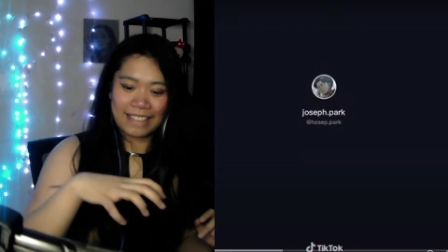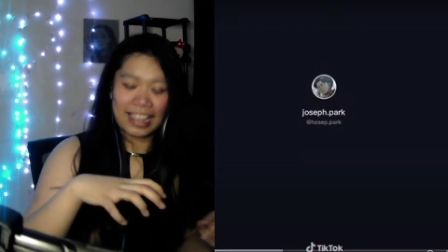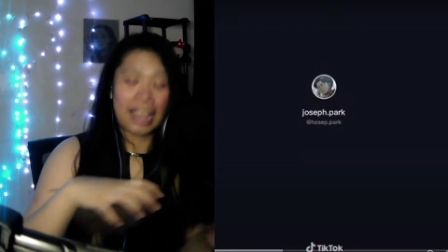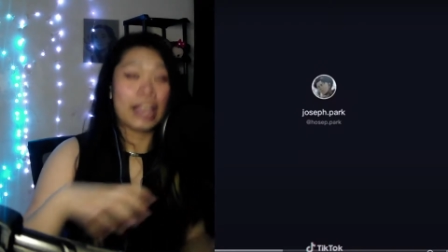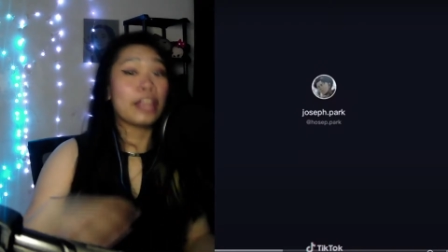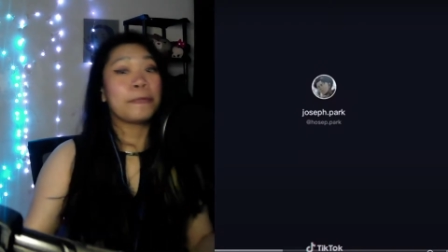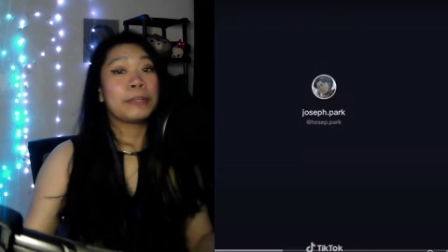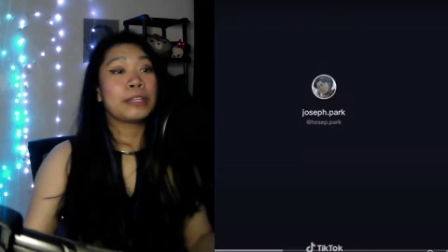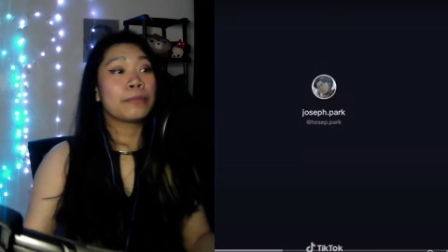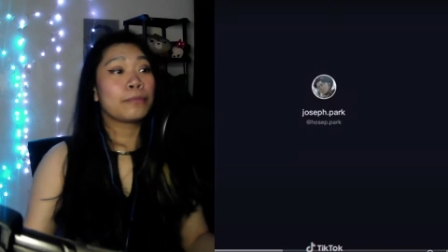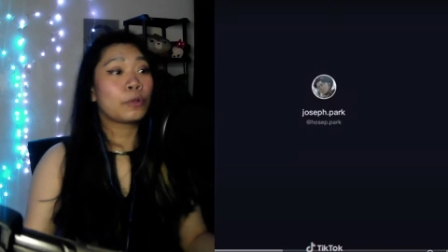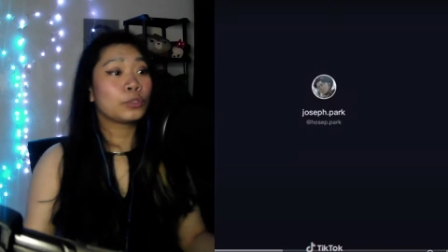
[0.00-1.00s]
it'd be the
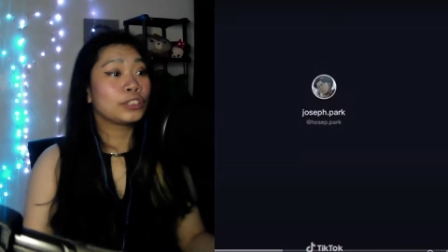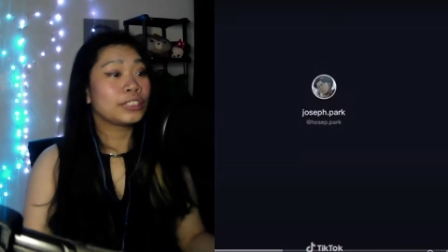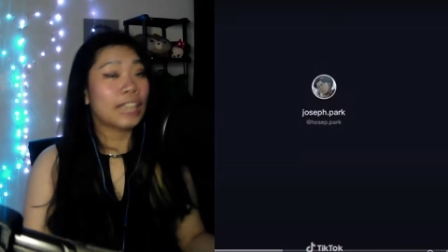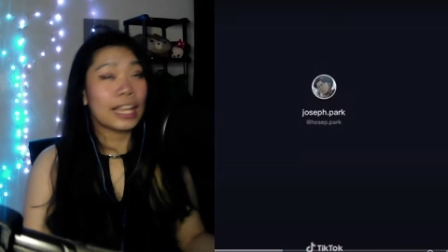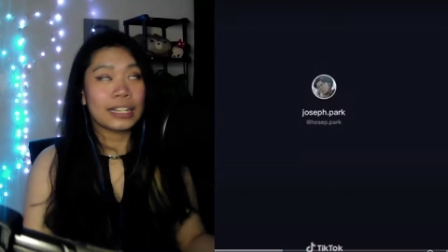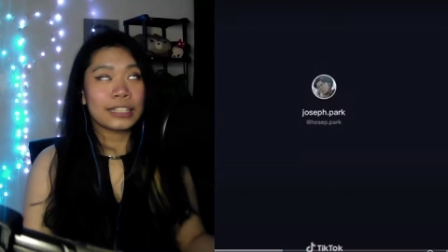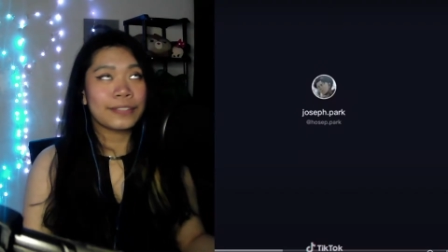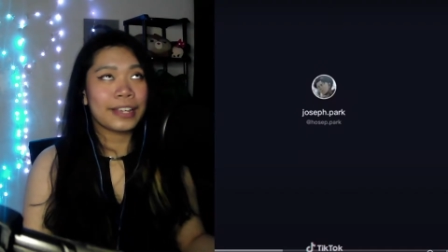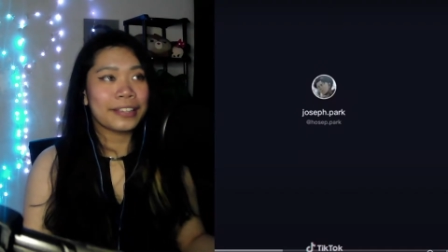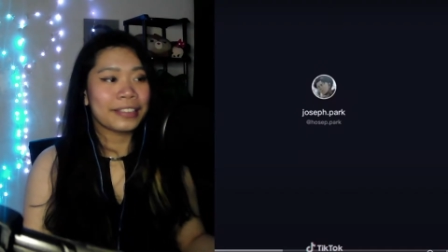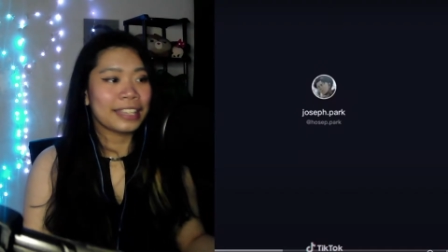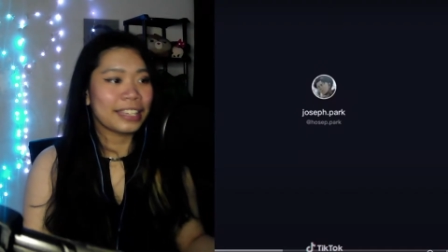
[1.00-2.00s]
most satisfying
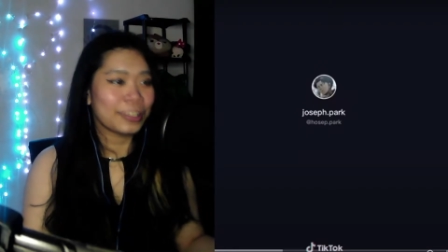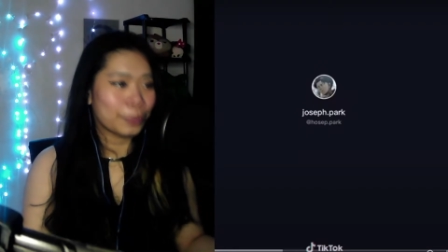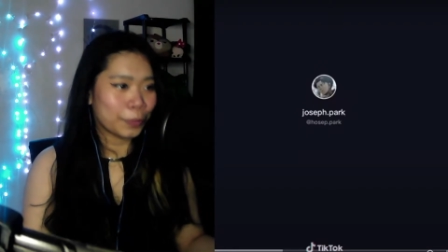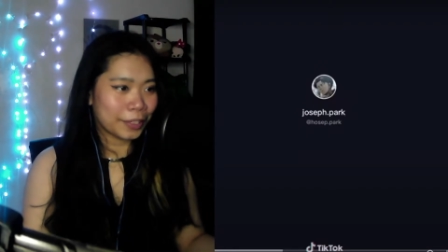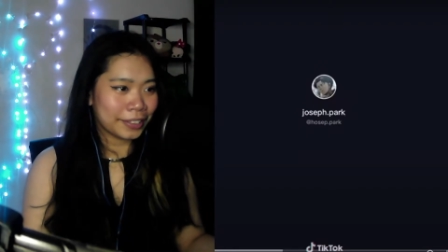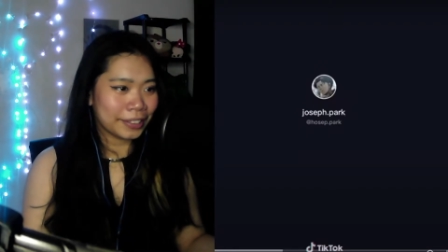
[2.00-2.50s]
thing in the world.